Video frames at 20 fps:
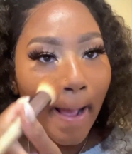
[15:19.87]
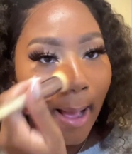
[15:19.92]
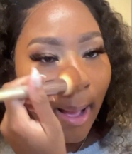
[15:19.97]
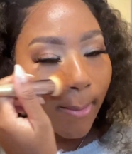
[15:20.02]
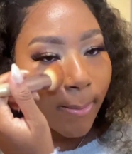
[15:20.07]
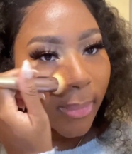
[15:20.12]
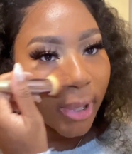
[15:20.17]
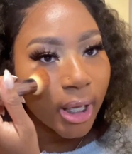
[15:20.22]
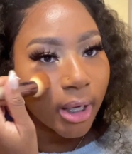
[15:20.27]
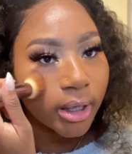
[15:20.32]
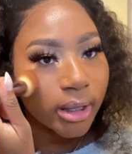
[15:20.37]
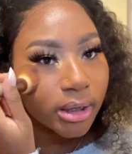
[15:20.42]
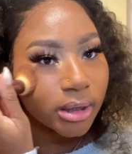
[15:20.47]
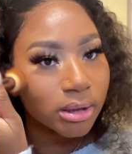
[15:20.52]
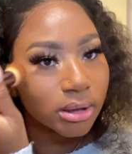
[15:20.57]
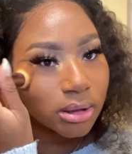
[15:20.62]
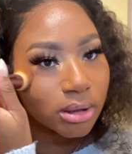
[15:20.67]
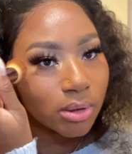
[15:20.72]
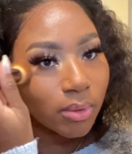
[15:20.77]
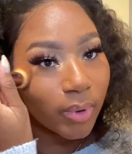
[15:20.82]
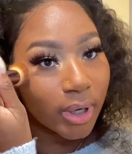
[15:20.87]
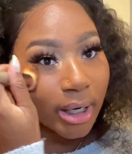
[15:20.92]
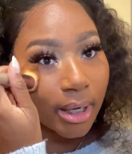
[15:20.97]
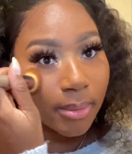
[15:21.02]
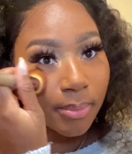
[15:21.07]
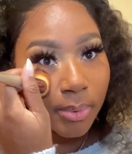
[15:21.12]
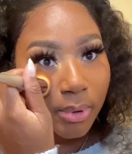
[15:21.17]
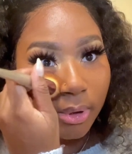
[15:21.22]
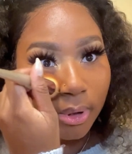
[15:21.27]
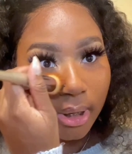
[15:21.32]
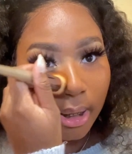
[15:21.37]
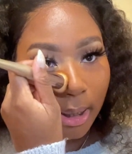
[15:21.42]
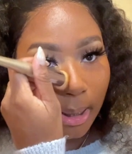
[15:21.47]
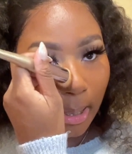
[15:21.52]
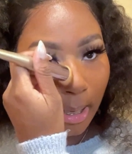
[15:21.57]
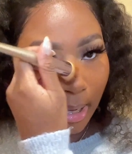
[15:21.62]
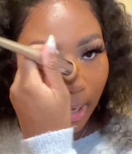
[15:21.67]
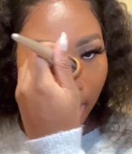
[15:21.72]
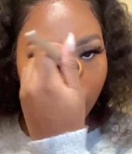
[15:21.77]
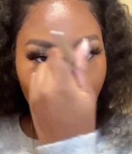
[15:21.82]
because when I put it,
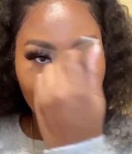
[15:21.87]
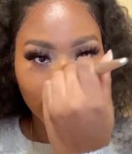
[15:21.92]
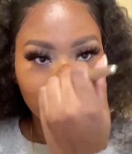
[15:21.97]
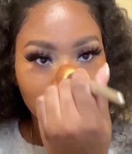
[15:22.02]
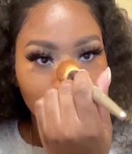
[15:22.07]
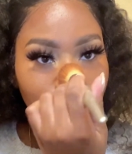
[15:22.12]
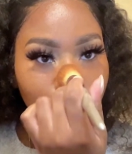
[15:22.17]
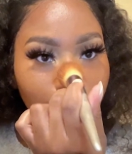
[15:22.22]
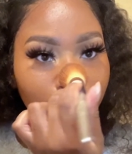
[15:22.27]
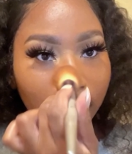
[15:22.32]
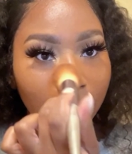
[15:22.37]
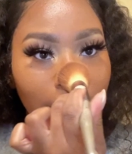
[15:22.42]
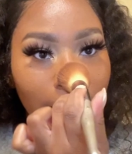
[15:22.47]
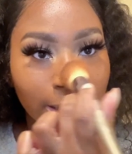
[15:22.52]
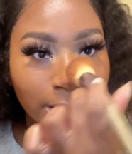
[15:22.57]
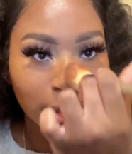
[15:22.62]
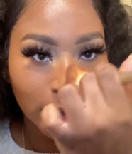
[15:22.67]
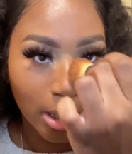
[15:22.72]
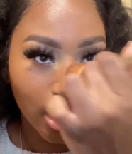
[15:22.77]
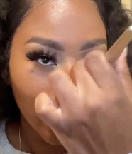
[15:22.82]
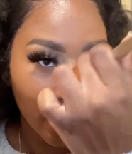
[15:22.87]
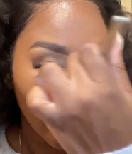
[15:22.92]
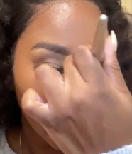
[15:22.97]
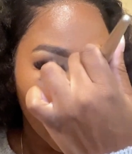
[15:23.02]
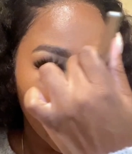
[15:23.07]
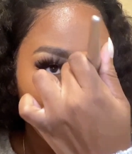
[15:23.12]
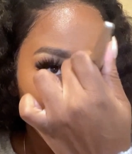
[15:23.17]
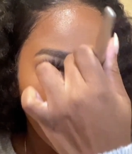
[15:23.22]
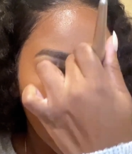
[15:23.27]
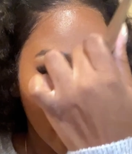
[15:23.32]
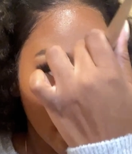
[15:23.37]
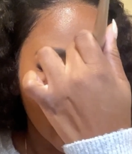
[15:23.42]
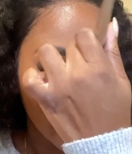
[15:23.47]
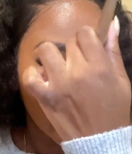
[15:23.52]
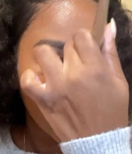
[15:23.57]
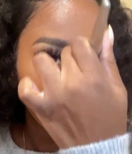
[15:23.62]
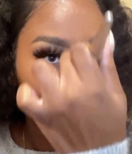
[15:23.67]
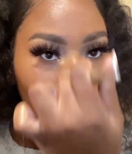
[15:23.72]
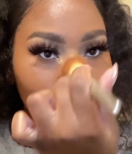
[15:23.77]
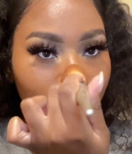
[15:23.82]
I spread it
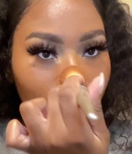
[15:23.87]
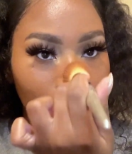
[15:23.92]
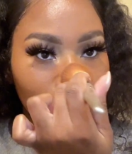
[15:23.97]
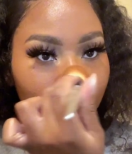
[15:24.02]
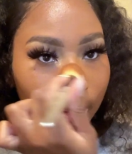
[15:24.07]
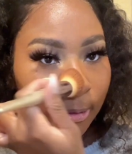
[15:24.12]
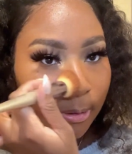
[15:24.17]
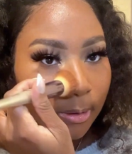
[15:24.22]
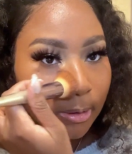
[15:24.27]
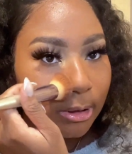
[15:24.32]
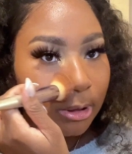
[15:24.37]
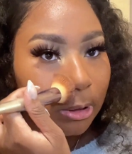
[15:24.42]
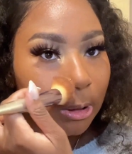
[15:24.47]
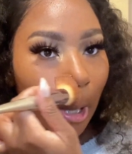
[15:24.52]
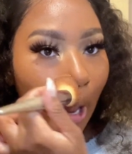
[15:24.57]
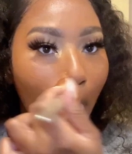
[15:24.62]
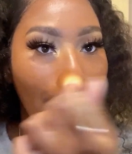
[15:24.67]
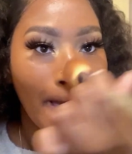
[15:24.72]
on the nose,